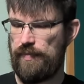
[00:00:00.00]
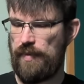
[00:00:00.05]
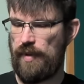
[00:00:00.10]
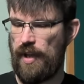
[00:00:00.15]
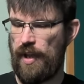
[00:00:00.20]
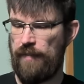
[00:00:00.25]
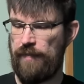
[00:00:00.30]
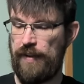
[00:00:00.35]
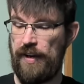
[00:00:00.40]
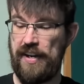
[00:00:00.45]

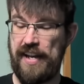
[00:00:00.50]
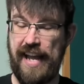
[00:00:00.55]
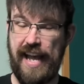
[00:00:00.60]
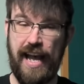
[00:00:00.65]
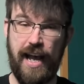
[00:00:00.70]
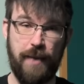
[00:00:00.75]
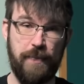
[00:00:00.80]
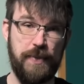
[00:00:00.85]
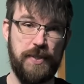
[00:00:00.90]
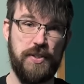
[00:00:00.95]
very
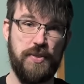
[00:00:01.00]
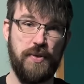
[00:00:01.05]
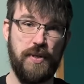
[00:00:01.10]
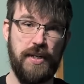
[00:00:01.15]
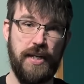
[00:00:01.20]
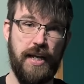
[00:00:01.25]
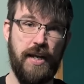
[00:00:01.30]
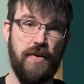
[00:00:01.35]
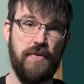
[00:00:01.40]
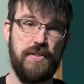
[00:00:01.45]
happy to
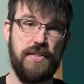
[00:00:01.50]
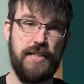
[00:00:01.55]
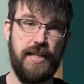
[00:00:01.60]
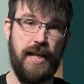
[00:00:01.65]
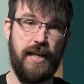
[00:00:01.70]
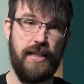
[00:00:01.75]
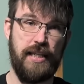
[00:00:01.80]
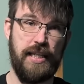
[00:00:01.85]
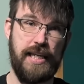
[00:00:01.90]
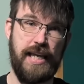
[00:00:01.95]
announce
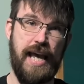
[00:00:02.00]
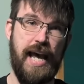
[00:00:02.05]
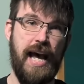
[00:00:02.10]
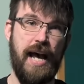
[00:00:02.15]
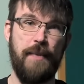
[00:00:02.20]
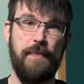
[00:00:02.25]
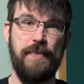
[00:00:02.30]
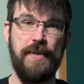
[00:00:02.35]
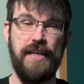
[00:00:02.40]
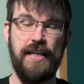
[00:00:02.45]
that the
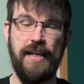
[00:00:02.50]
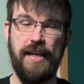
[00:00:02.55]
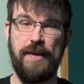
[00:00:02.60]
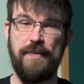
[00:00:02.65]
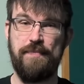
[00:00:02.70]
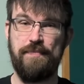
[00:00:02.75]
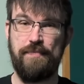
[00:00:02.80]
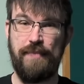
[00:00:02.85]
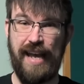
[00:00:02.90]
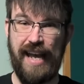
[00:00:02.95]
Kappy
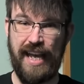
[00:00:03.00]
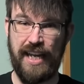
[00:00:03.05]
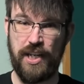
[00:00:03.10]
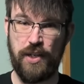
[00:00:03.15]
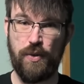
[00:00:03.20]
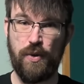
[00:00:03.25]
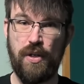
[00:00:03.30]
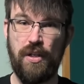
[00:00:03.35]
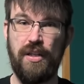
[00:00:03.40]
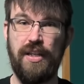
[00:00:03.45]

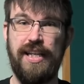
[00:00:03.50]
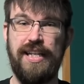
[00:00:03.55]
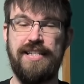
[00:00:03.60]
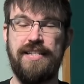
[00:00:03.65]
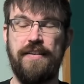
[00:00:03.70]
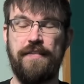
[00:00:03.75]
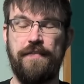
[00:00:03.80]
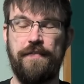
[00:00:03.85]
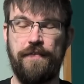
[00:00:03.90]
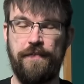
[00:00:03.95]
Manual is
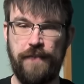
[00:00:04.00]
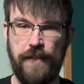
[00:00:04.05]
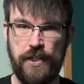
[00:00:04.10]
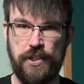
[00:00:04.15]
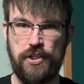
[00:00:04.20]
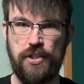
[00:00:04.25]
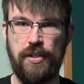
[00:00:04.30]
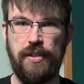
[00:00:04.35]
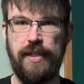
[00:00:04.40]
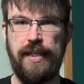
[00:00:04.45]

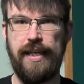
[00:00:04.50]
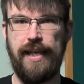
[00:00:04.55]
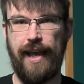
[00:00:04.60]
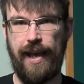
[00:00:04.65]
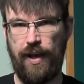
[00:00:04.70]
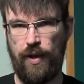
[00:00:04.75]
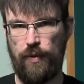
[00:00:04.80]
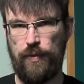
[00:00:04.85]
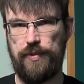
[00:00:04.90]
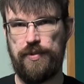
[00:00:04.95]
officially
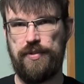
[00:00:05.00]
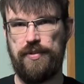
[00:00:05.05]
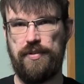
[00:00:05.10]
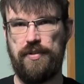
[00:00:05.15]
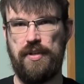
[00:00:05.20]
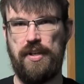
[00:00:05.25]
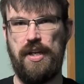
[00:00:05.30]
out.